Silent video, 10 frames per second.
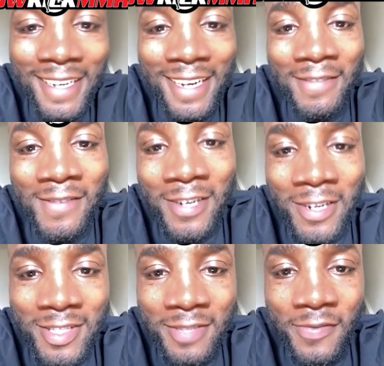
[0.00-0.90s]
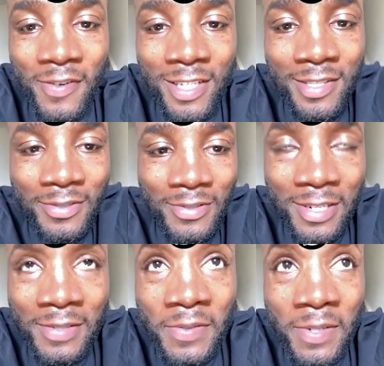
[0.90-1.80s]
I haven't lost a fight. I
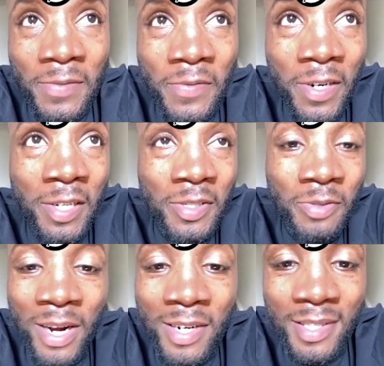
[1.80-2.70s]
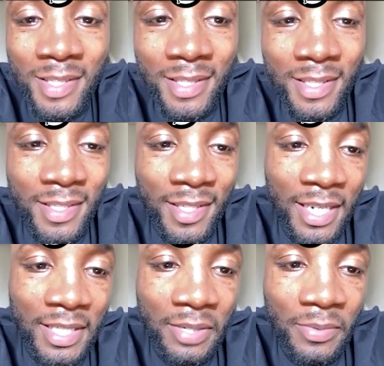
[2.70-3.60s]
don't think I lost a round since the
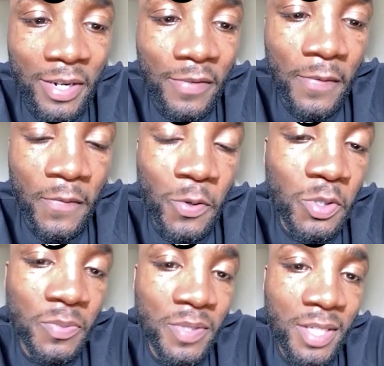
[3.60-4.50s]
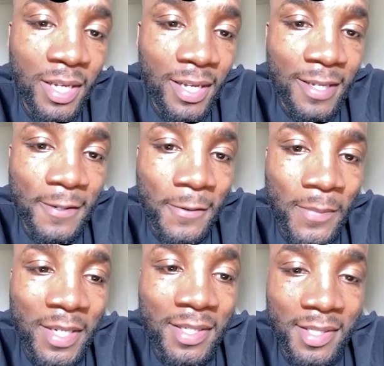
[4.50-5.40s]
last time I fought Usman. You know what
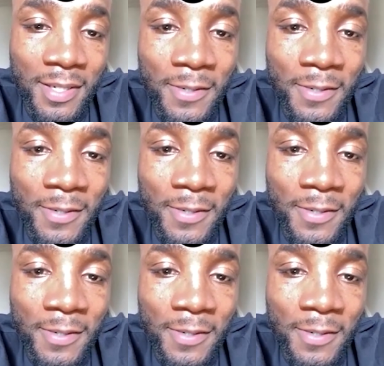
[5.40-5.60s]
I mean? So